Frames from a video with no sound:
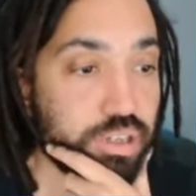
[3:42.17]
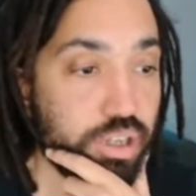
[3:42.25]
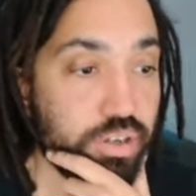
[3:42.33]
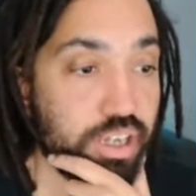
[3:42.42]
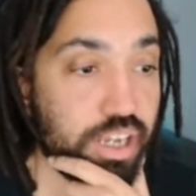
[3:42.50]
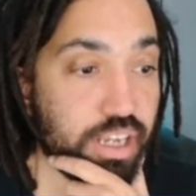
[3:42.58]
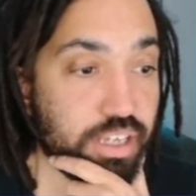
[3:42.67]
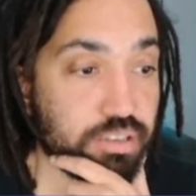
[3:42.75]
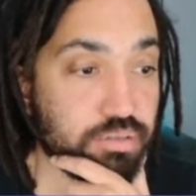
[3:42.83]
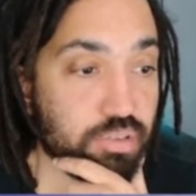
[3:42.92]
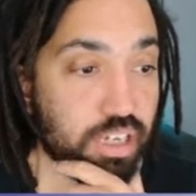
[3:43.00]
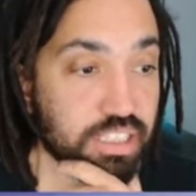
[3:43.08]
Okay,
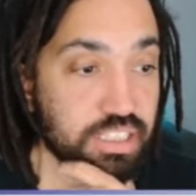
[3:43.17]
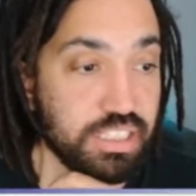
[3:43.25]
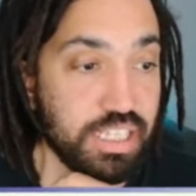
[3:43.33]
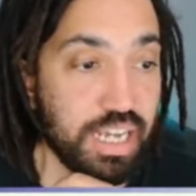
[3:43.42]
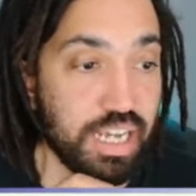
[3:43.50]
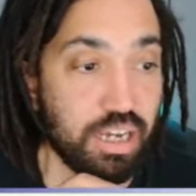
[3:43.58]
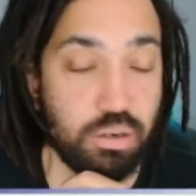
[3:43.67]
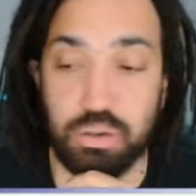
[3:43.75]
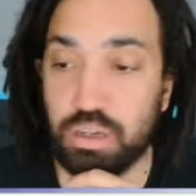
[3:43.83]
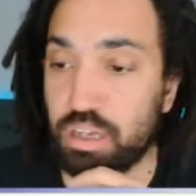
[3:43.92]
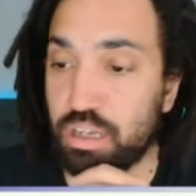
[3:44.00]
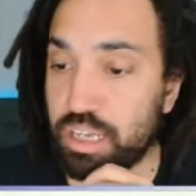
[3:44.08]
Right, so now
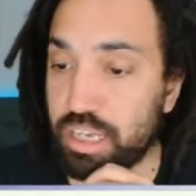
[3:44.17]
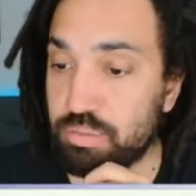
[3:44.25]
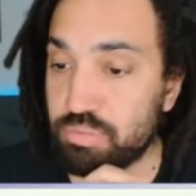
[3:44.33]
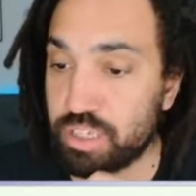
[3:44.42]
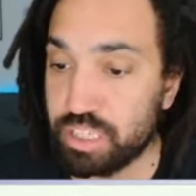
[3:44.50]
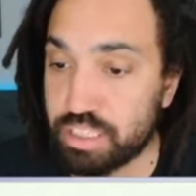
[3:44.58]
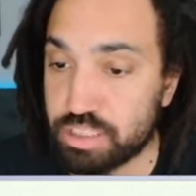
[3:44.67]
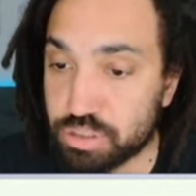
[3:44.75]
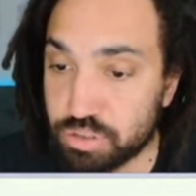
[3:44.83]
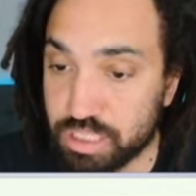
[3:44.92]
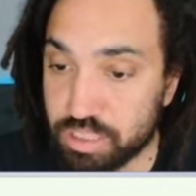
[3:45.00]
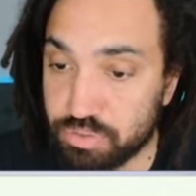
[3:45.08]
I am ready to
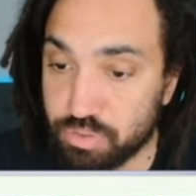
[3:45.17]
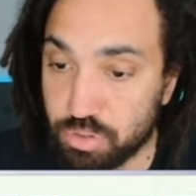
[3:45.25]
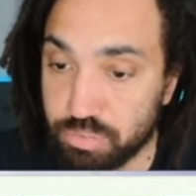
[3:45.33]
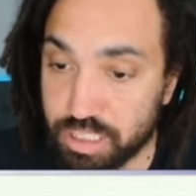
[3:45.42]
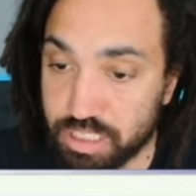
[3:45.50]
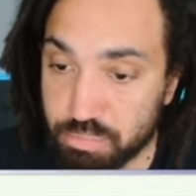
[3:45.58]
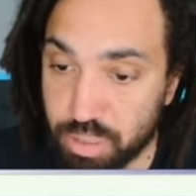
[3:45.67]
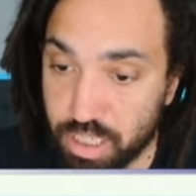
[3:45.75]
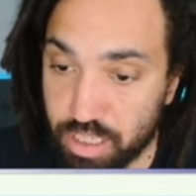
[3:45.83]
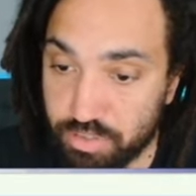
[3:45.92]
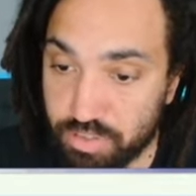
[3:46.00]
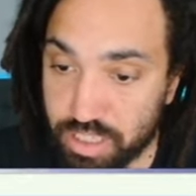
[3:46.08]
transform this
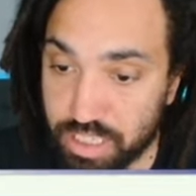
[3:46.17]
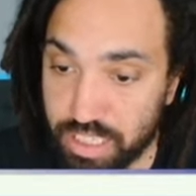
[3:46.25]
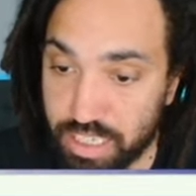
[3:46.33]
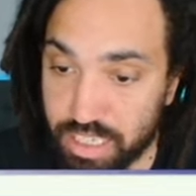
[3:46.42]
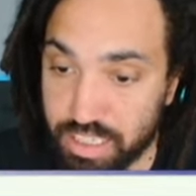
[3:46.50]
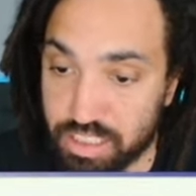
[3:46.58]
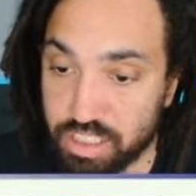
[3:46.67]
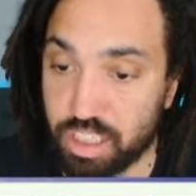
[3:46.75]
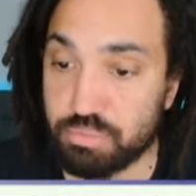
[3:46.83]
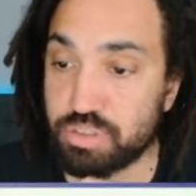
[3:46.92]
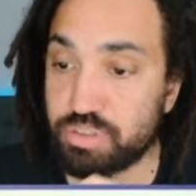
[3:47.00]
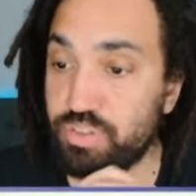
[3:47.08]
perfectly in
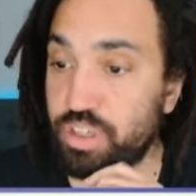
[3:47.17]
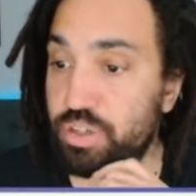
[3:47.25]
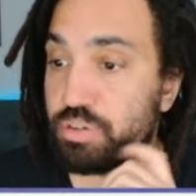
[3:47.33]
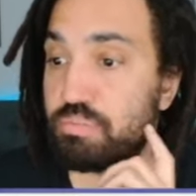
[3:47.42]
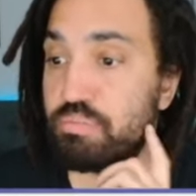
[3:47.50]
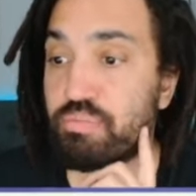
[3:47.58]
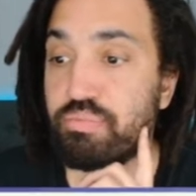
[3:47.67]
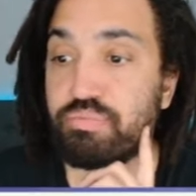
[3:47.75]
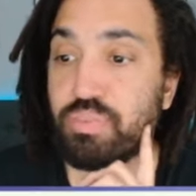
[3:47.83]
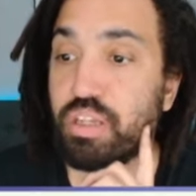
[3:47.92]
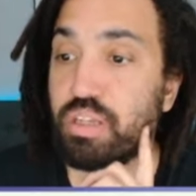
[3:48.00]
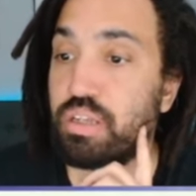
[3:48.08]
terms of u.
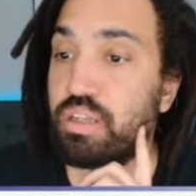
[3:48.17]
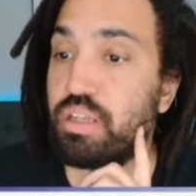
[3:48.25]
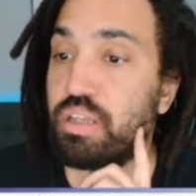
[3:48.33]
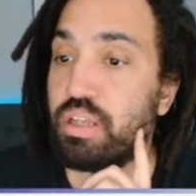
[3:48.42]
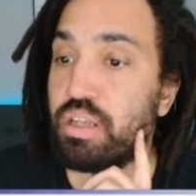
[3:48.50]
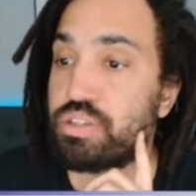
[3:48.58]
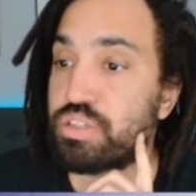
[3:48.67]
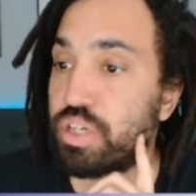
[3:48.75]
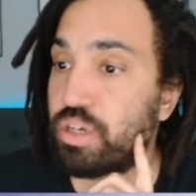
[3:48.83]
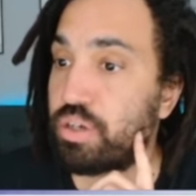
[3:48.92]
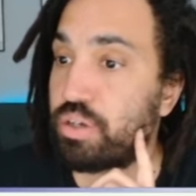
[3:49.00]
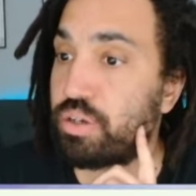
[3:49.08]

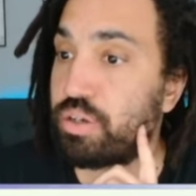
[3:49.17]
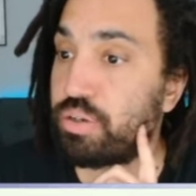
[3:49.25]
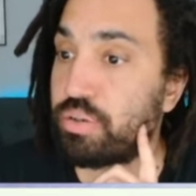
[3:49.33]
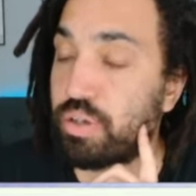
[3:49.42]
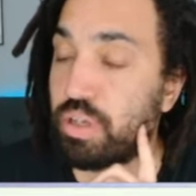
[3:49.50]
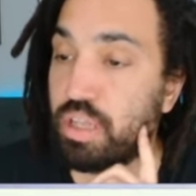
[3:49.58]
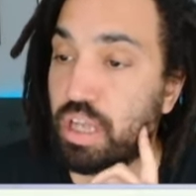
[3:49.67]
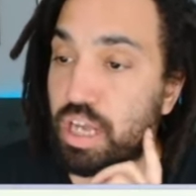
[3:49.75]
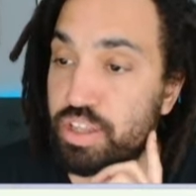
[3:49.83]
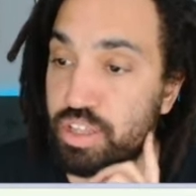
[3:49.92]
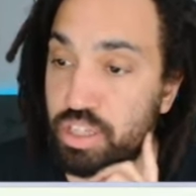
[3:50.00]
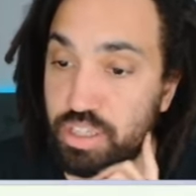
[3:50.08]
So uh,
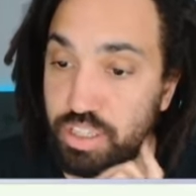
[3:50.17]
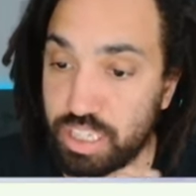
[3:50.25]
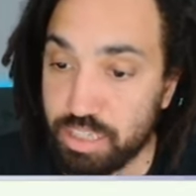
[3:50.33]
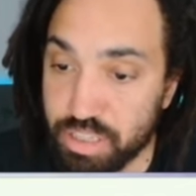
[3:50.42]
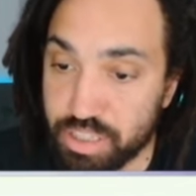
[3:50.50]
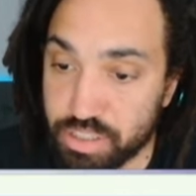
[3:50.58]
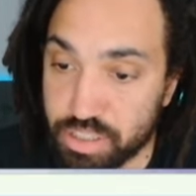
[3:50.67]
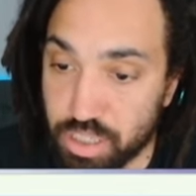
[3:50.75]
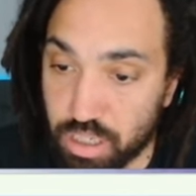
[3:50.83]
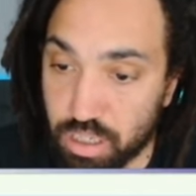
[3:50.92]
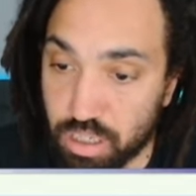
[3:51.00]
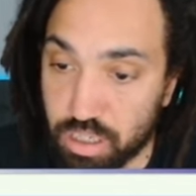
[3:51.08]
the, the limits
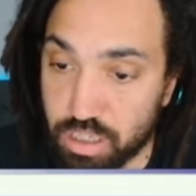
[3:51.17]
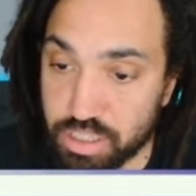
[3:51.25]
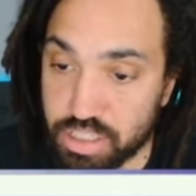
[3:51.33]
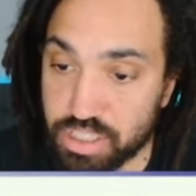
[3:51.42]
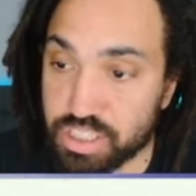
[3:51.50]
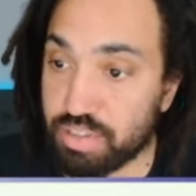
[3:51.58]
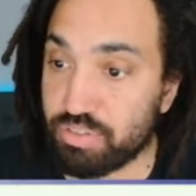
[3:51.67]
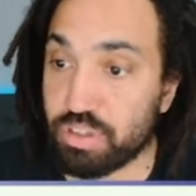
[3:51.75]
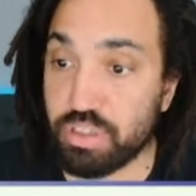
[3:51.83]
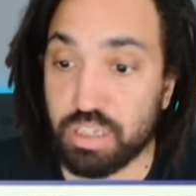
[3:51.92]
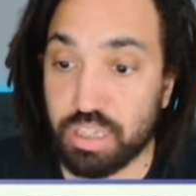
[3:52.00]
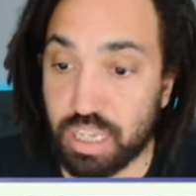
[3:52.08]
are
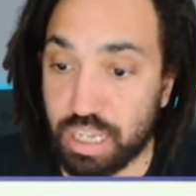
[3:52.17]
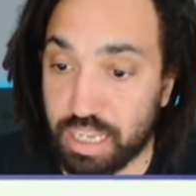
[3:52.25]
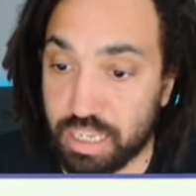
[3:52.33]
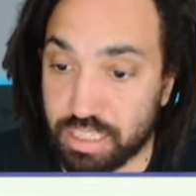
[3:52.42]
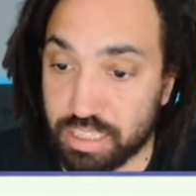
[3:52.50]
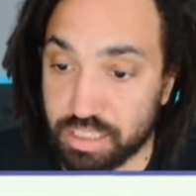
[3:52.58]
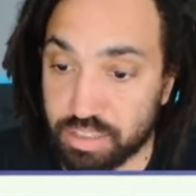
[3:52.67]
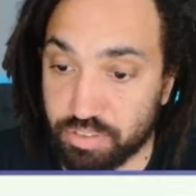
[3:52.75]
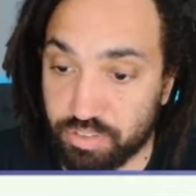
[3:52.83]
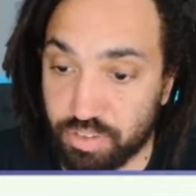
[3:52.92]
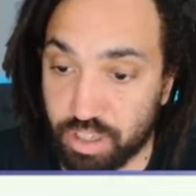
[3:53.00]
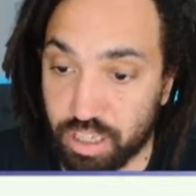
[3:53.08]
7 and
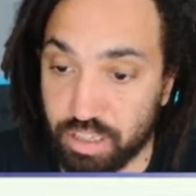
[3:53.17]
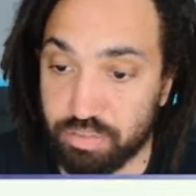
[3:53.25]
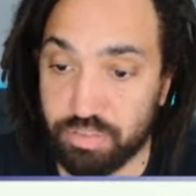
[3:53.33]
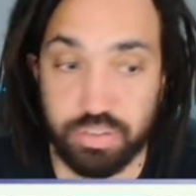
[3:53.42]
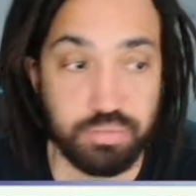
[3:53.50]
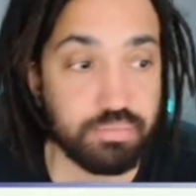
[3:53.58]
5.